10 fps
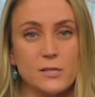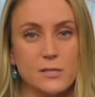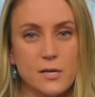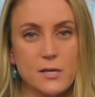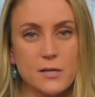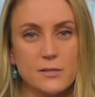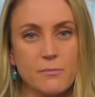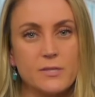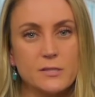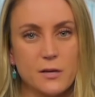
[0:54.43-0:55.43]
techniques have
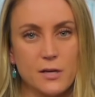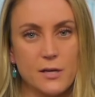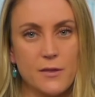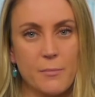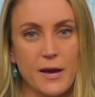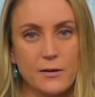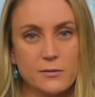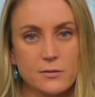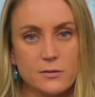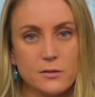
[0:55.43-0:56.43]
been studied in the
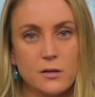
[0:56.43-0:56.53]
past.